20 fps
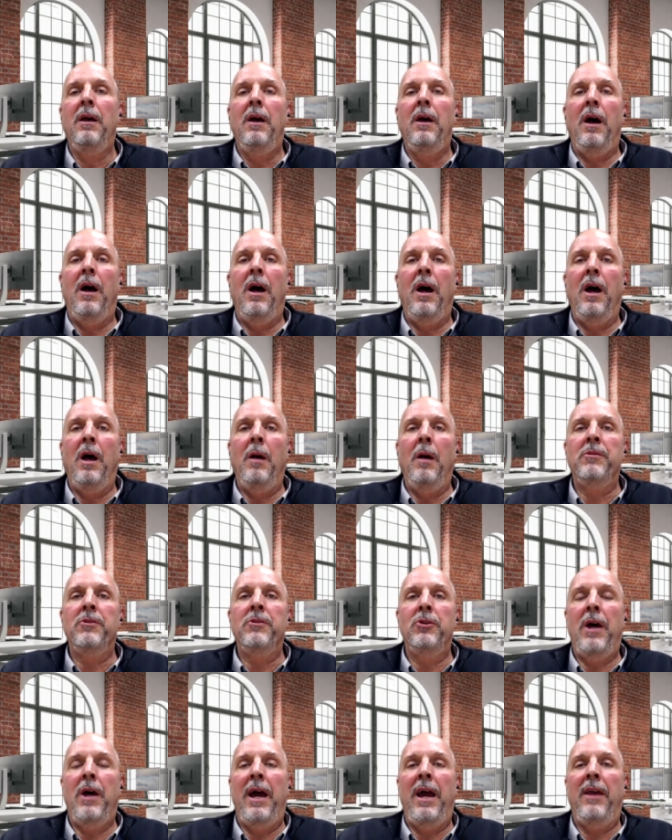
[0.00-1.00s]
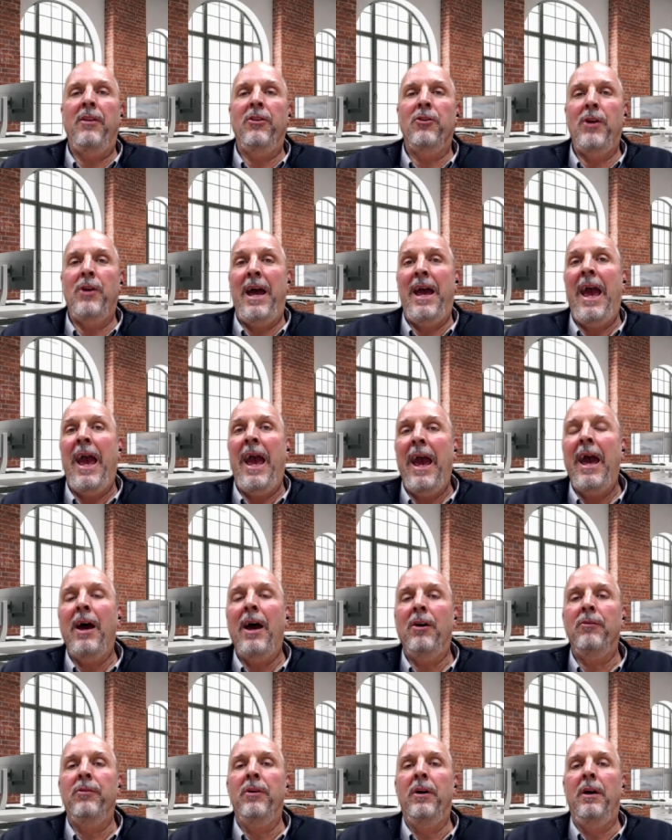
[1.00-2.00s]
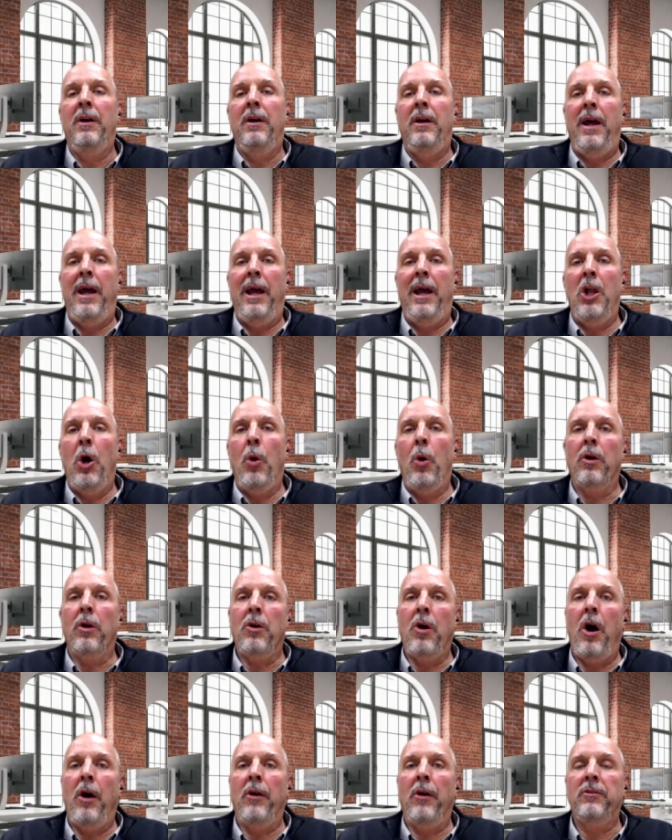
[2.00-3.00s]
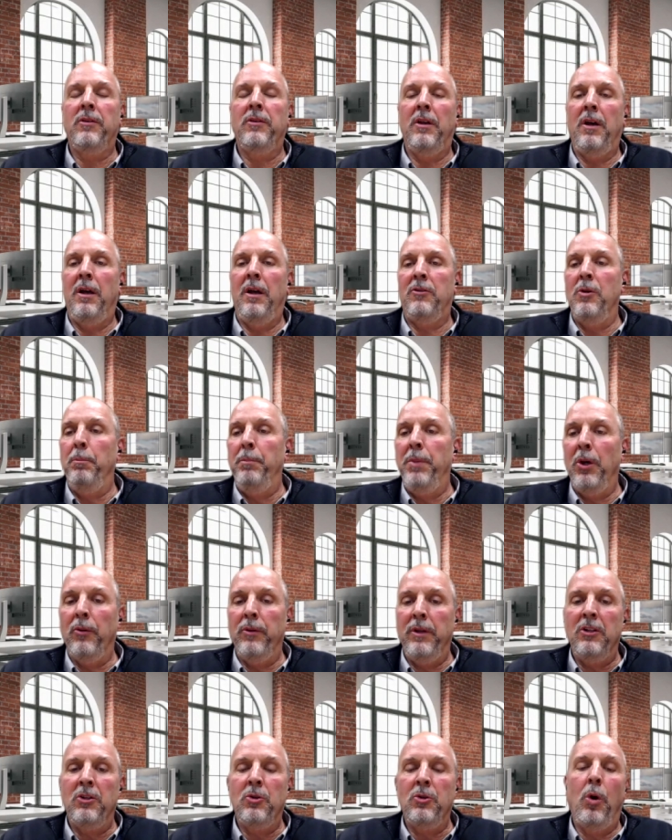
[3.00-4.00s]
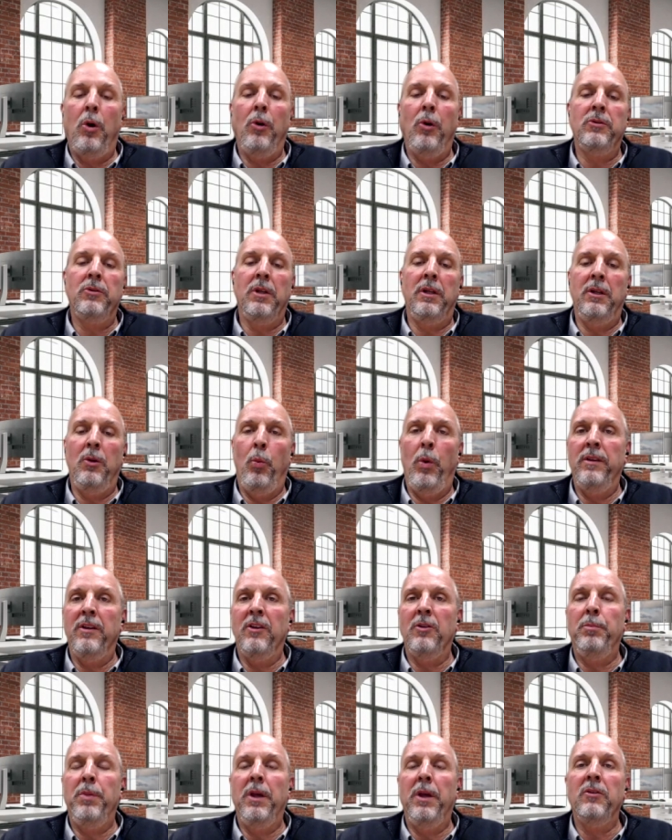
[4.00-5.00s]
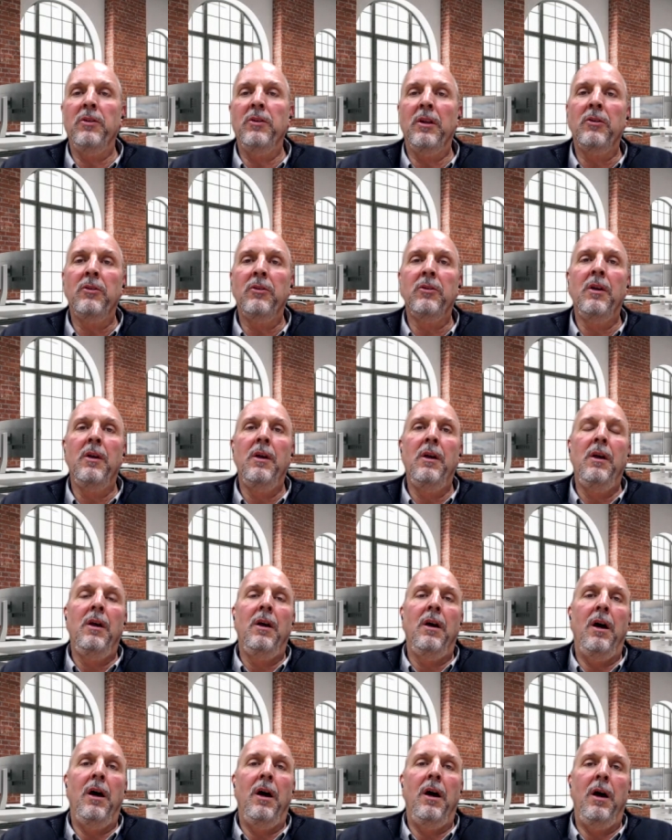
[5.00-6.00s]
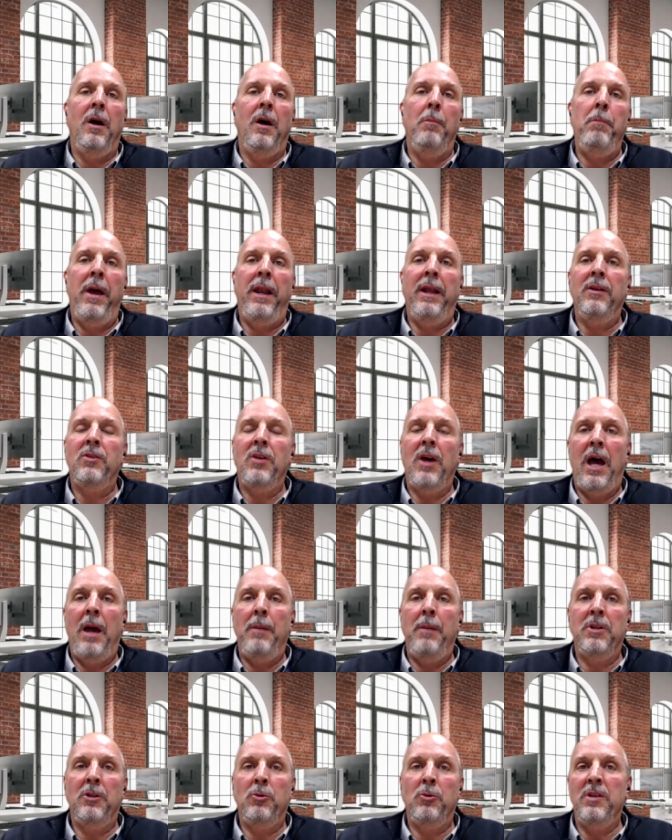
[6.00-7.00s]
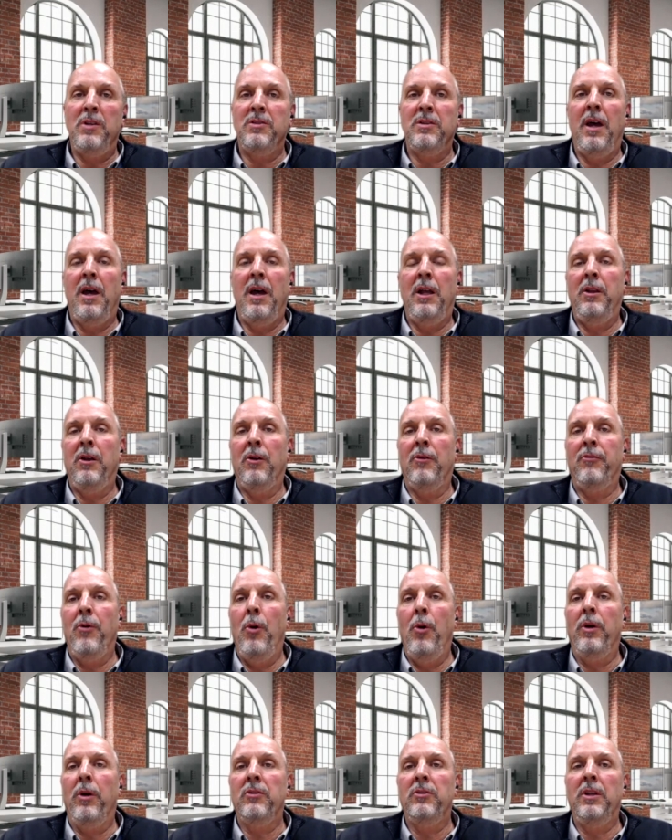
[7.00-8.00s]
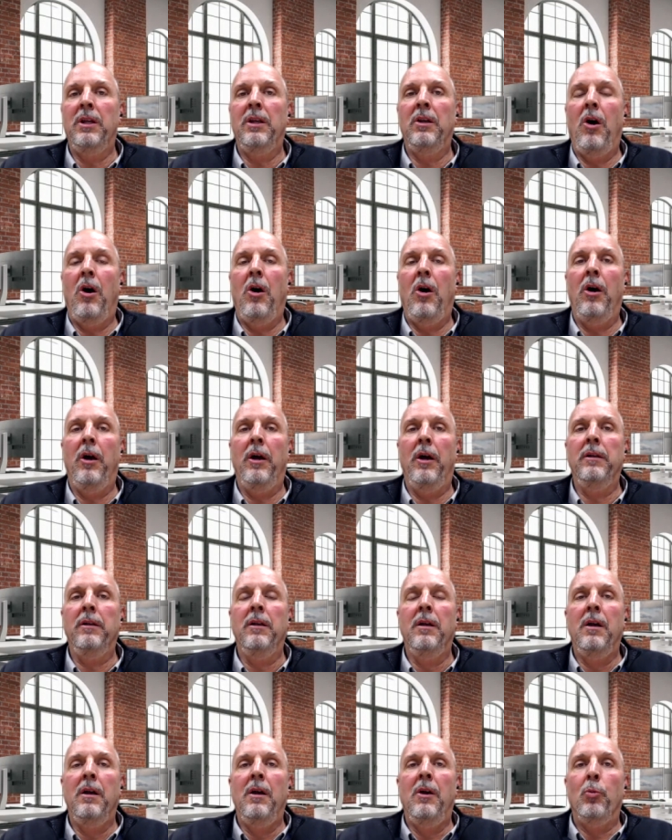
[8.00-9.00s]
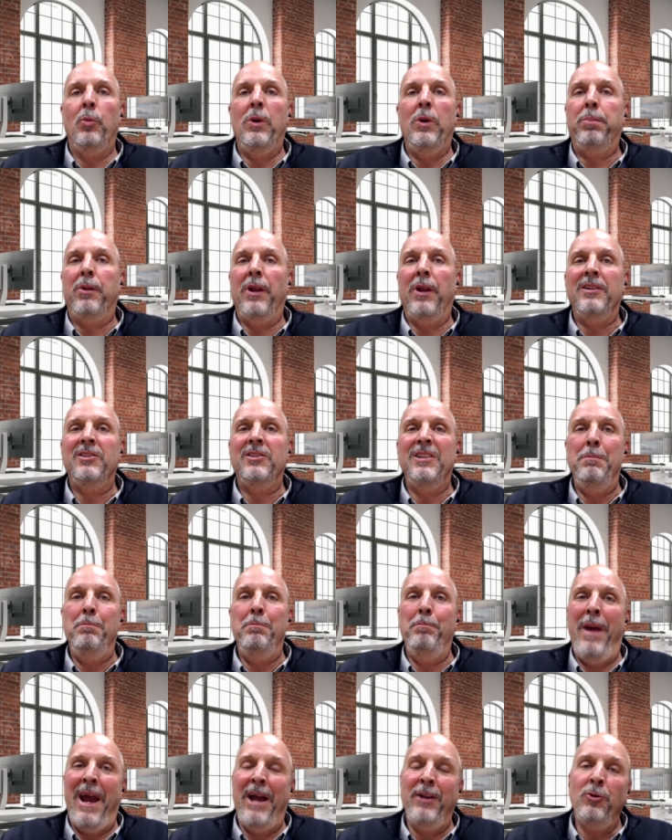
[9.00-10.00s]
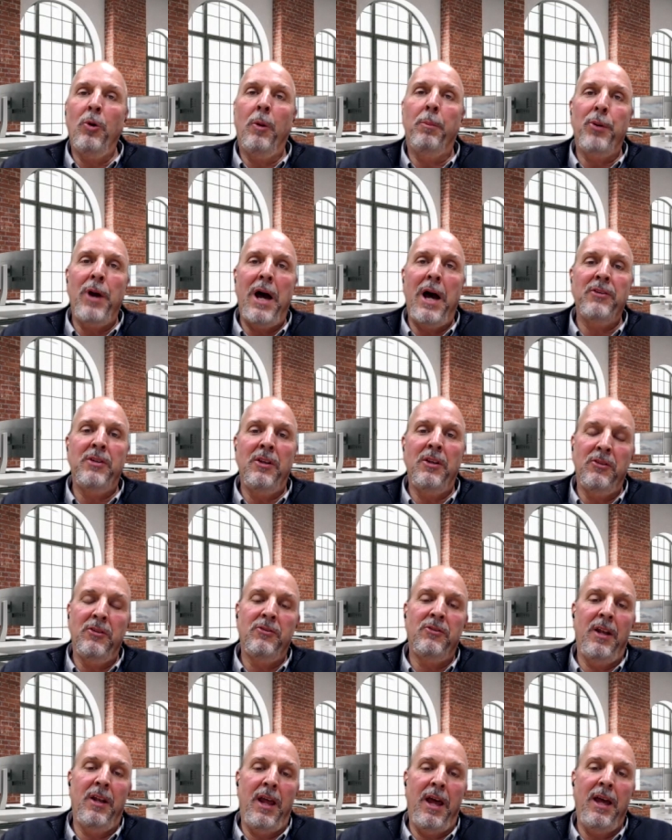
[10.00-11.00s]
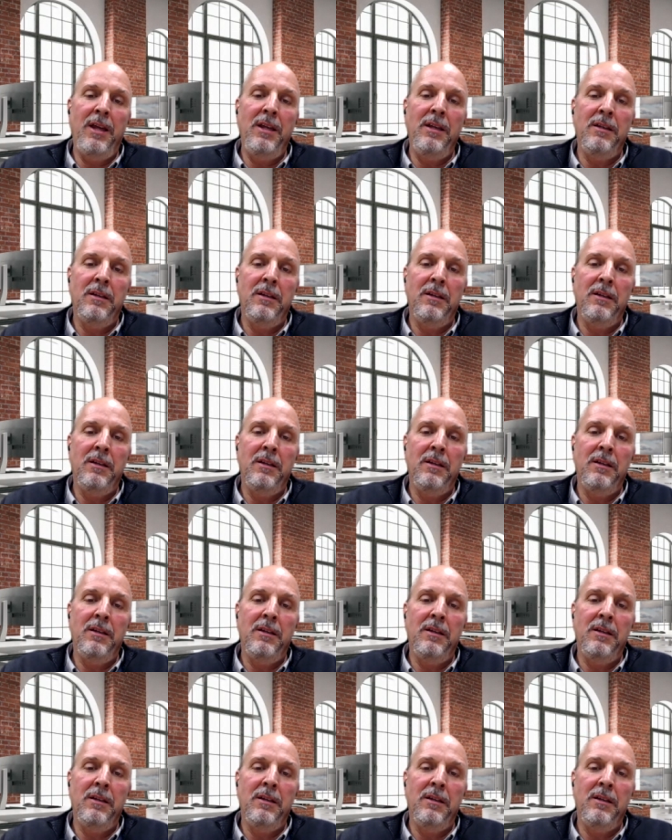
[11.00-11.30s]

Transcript: um, so that I, that I have a lower cost uh, to build these quotes and to win this business. Uh, many times, as we said, they're focusing on replacing manual processes today,